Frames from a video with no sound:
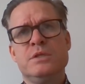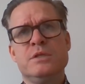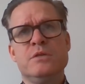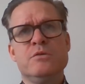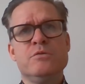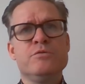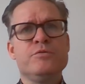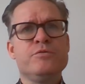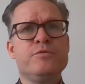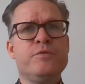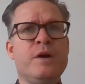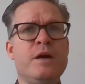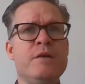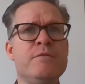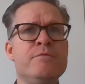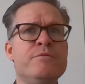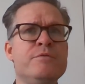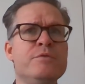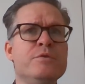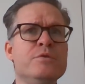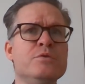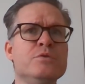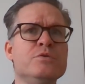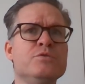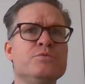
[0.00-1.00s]
And those 5
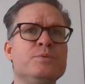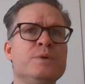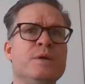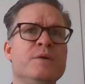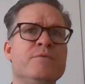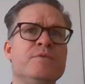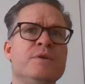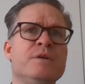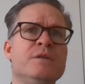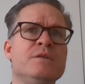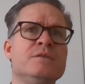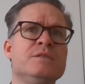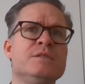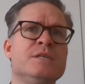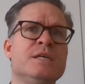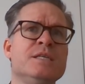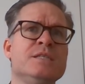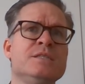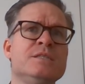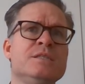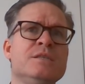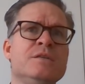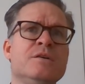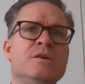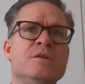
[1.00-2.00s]
rules we have then
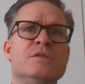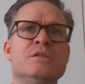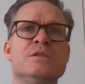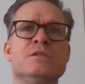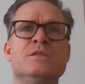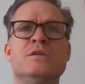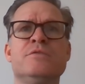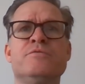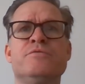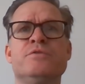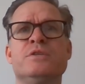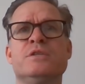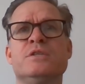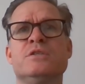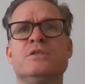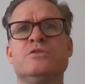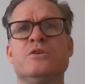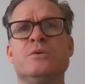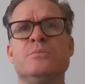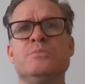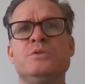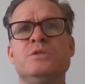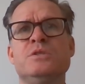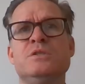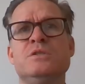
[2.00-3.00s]
tested under different
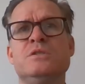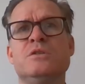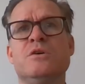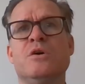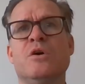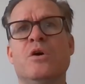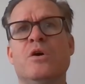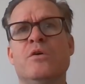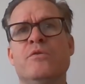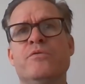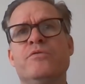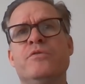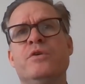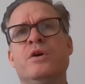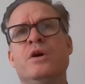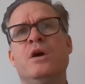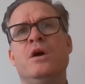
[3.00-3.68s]
assumptions of